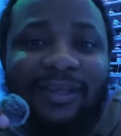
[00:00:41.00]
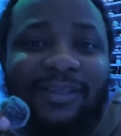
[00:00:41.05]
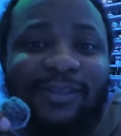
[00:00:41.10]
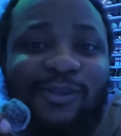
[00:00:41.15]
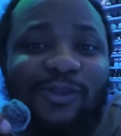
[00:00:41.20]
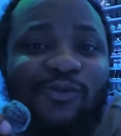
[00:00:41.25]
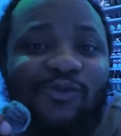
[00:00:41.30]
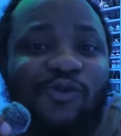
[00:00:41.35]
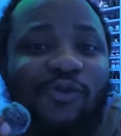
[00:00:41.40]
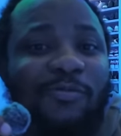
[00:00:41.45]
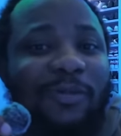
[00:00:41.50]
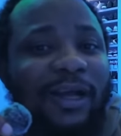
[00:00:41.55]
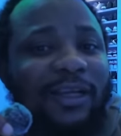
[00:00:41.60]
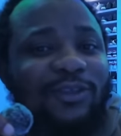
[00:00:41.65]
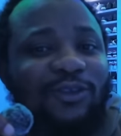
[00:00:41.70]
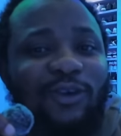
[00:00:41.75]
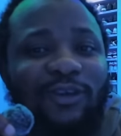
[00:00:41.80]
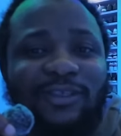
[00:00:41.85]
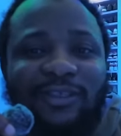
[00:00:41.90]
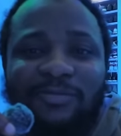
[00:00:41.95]
The woman
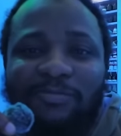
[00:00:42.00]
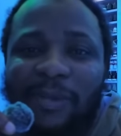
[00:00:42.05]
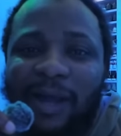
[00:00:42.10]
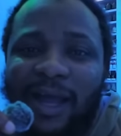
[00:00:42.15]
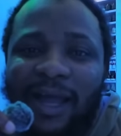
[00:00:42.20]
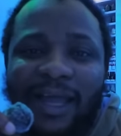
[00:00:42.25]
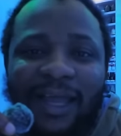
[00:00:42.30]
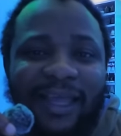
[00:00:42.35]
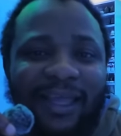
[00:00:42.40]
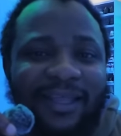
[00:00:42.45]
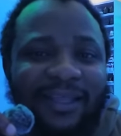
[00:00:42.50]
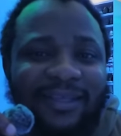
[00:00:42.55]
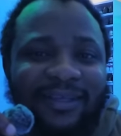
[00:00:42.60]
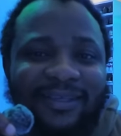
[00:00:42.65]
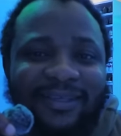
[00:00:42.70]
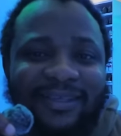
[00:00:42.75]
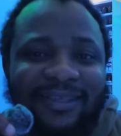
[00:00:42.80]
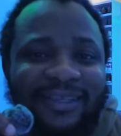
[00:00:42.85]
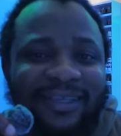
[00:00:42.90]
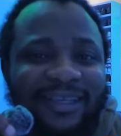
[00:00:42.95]
just smiled.
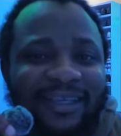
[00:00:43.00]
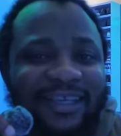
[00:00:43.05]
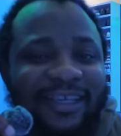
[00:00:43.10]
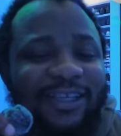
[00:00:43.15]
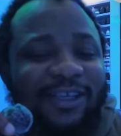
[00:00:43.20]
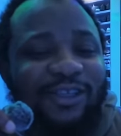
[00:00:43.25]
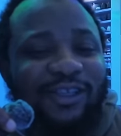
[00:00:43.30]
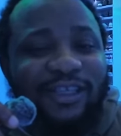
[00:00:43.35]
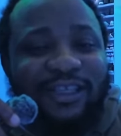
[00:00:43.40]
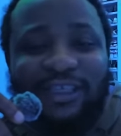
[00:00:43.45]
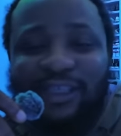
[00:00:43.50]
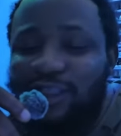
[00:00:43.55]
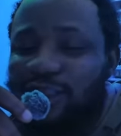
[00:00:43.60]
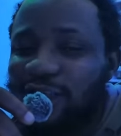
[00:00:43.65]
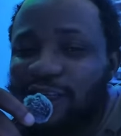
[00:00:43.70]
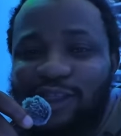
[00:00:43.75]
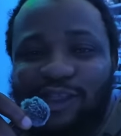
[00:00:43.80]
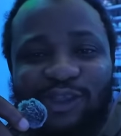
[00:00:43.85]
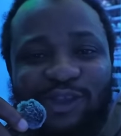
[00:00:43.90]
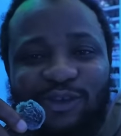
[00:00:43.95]
In,
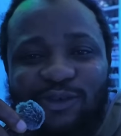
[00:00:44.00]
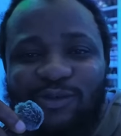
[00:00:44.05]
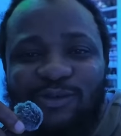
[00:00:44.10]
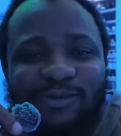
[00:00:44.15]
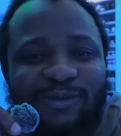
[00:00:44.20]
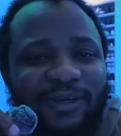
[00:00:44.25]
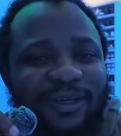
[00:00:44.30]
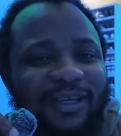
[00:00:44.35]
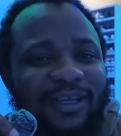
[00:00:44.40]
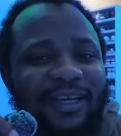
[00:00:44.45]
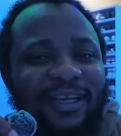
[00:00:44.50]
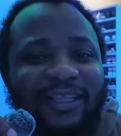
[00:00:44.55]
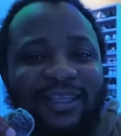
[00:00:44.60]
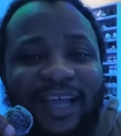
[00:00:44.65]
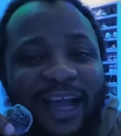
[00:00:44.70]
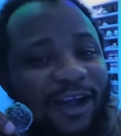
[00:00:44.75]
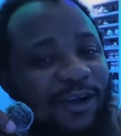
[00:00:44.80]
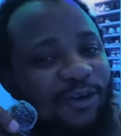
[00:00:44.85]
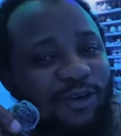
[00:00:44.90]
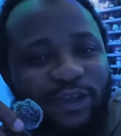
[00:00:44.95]
she knew.
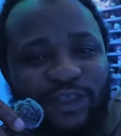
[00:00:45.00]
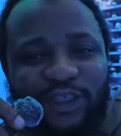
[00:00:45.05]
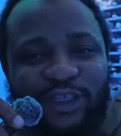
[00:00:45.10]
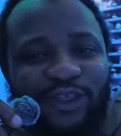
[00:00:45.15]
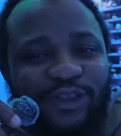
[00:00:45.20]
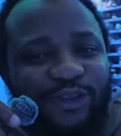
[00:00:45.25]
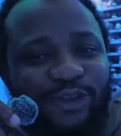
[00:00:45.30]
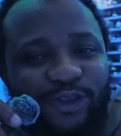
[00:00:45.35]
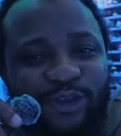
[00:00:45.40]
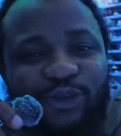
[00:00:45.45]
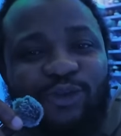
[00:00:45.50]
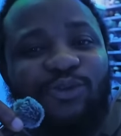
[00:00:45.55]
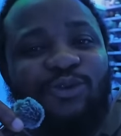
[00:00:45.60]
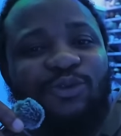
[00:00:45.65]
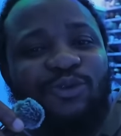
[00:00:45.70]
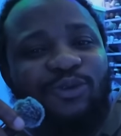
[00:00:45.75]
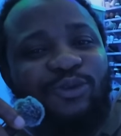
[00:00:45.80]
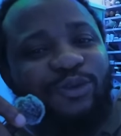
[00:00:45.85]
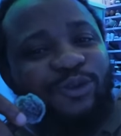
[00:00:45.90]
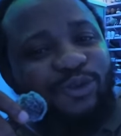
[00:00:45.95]
Thank God she knew
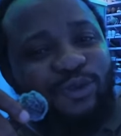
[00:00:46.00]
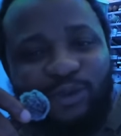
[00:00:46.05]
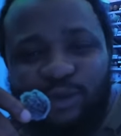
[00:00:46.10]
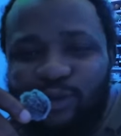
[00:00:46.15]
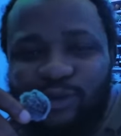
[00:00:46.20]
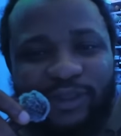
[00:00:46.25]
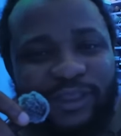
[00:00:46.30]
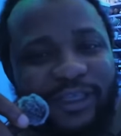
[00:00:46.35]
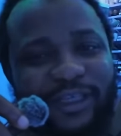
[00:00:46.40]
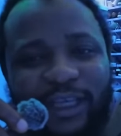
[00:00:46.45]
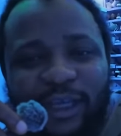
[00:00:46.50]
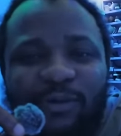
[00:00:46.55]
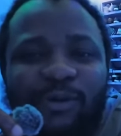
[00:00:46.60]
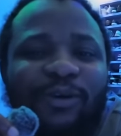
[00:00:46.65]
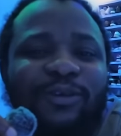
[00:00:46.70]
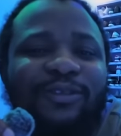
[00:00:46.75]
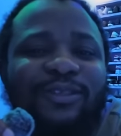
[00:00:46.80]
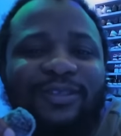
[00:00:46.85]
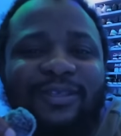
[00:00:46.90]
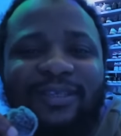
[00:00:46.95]
who Tonto Dikeh
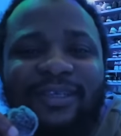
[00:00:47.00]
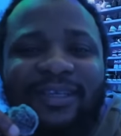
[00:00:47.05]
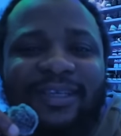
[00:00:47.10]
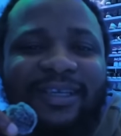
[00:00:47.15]
was.